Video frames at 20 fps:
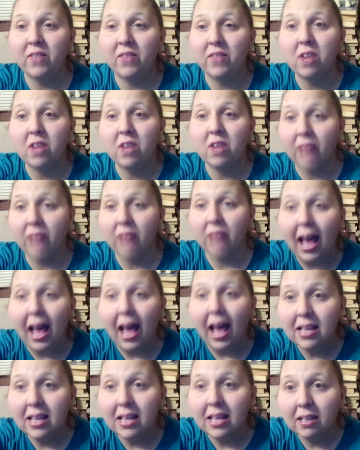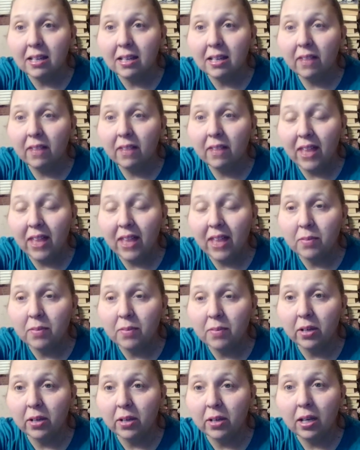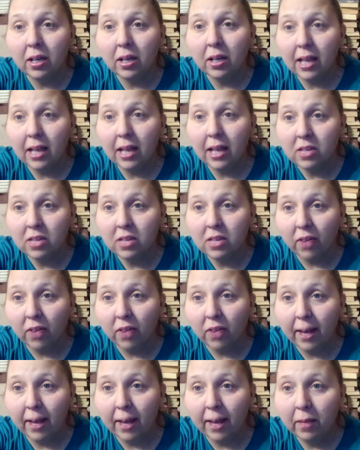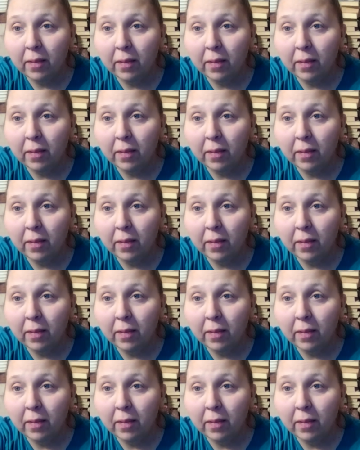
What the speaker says: You guys, Facebook, Instagram,